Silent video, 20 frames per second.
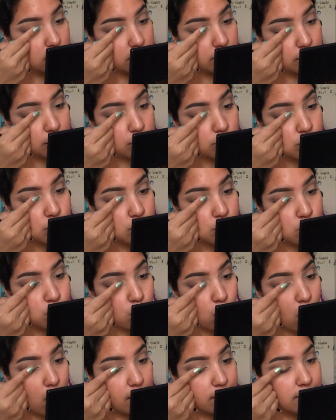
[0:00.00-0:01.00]
Like, you just
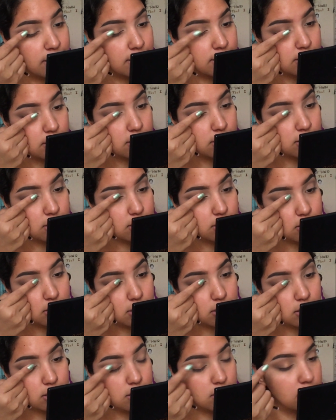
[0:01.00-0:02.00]
want it,
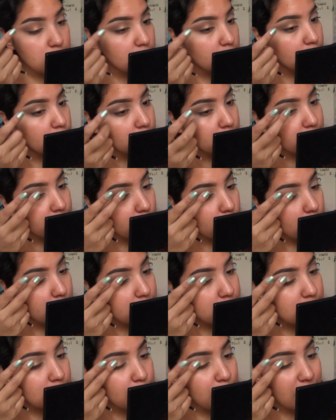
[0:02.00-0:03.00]
you don't even want
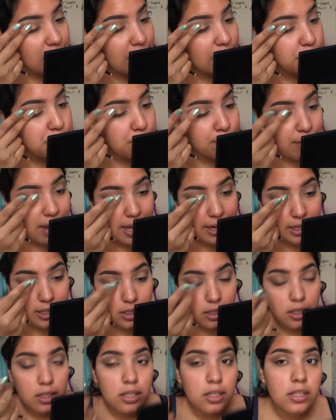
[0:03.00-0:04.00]
it to be that dramatic.
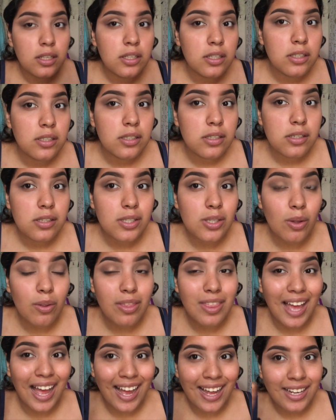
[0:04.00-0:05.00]
So
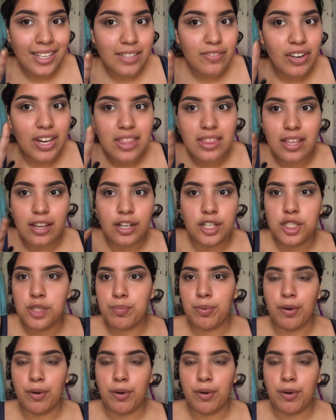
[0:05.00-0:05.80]
that right there is